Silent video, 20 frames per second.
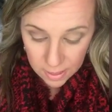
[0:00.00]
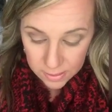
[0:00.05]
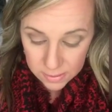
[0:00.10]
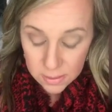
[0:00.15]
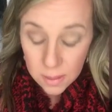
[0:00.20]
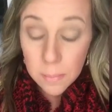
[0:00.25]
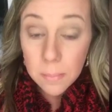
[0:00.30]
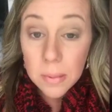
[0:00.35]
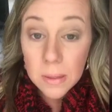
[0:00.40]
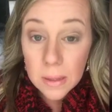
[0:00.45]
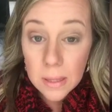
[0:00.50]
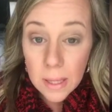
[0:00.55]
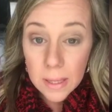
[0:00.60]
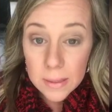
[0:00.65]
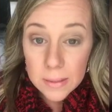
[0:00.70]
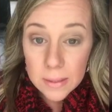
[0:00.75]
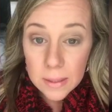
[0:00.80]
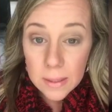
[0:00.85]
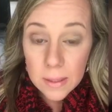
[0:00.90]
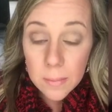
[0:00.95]
And then to
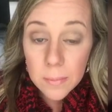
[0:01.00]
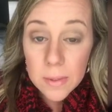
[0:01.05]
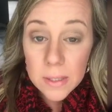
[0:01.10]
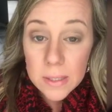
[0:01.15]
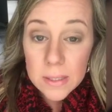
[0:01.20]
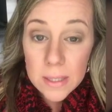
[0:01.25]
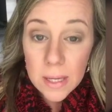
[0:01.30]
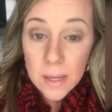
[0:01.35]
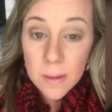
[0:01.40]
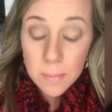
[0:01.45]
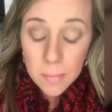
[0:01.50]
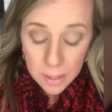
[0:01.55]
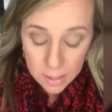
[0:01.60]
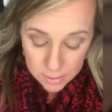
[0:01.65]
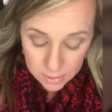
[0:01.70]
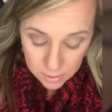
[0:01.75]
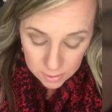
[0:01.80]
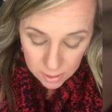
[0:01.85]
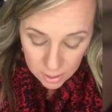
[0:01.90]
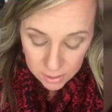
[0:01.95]
blend it, I'm going to take
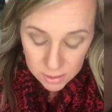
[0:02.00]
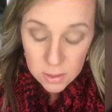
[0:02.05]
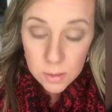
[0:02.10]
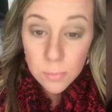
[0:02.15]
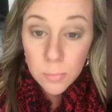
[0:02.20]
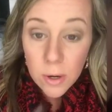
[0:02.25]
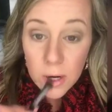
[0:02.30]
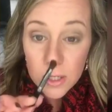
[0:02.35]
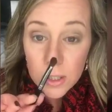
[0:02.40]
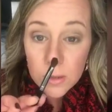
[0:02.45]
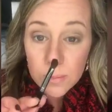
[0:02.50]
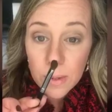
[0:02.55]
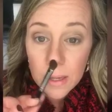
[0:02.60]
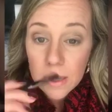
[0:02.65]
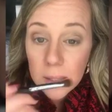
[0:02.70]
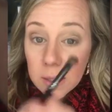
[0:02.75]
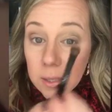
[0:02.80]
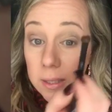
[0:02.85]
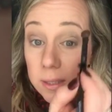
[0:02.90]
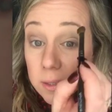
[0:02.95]
my deluxe brush,
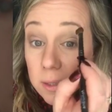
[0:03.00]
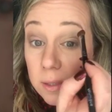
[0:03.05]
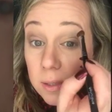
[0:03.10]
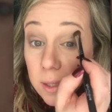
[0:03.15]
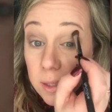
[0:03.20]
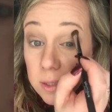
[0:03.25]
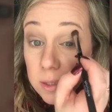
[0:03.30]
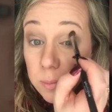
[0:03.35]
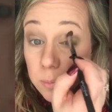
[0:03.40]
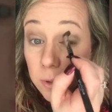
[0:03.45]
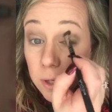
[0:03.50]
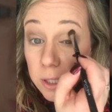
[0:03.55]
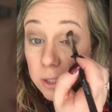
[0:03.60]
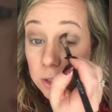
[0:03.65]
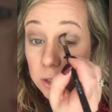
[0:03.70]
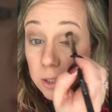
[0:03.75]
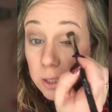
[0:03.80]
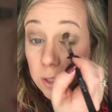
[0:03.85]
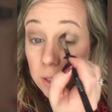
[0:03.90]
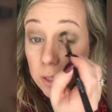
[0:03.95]
my clean deluxe
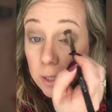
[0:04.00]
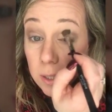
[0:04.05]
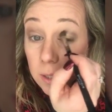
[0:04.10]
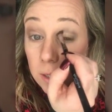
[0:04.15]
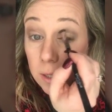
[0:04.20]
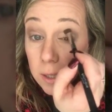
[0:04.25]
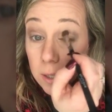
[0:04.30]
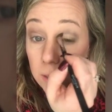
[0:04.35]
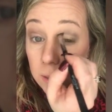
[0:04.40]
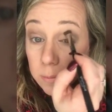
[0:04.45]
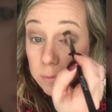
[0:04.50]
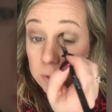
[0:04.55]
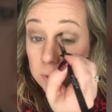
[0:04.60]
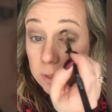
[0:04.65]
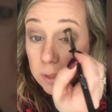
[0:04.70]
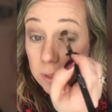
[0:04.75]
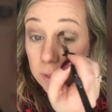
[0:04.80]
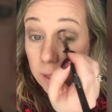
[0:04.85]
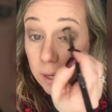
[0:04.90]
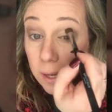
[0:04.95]
brush. I'm
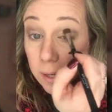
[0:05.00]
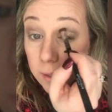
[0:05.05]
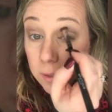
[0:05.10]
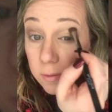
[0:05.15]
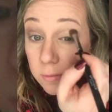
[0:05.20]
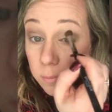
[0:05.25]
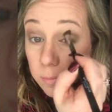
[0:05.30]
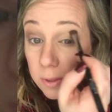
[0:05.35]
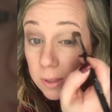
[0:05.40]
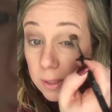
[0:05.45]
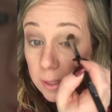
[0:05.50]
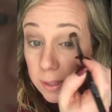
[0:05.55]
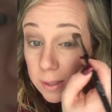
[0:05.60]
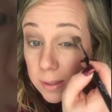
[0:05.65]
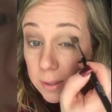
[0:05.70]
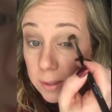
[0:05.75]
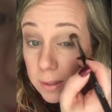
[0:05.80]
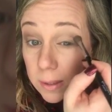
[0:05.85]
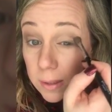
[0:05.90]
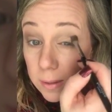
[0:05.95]
just going to kind of
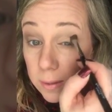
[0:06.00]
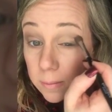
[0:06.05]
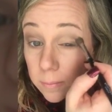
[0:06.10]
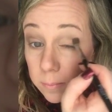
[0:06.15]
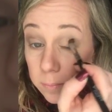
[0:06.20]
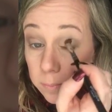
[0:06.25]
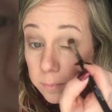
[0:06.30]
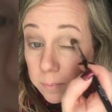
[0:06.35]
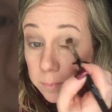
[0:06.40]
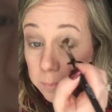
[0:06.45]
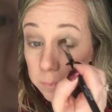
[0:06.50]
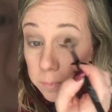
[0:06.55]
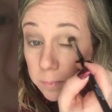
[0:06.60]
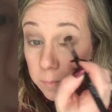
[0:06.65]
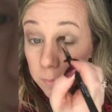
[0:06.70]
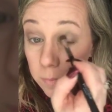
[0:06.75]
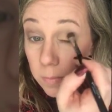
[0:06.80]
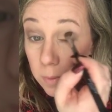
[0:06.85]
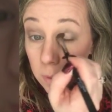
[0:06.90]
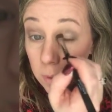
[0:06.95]
blend it in.
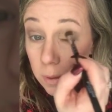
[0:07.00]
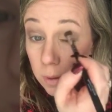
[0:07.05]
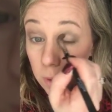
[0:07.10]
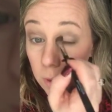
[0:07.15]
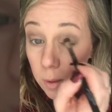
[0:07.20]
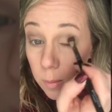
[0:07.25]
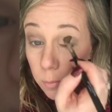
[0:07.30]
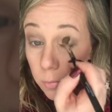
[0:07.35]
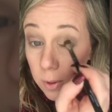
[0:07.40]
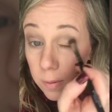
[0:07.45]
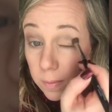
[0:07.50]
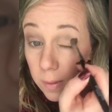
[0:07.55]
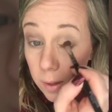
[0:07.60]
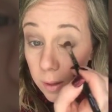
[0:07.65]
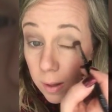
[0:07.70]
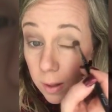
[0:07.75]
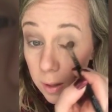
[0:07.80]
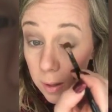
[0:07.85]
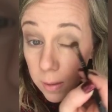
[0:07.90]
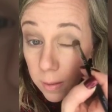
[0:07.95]
Bring
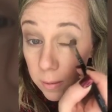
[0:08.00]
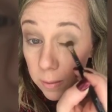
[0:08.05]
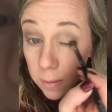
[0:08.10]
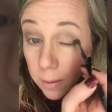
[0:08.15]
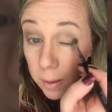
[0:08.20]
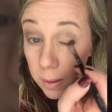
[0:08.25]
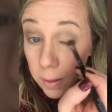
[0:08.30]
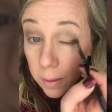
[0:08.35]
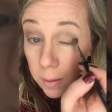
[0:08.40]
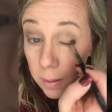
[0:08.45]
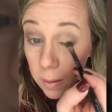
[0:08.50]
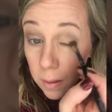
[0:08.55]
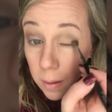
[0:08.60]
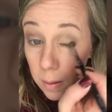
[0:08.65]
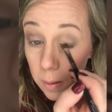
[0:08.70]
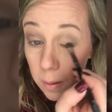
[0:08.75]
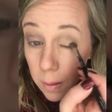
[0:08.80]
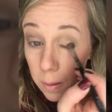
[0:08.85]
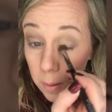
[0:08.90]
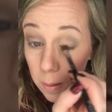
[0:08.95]
that color in.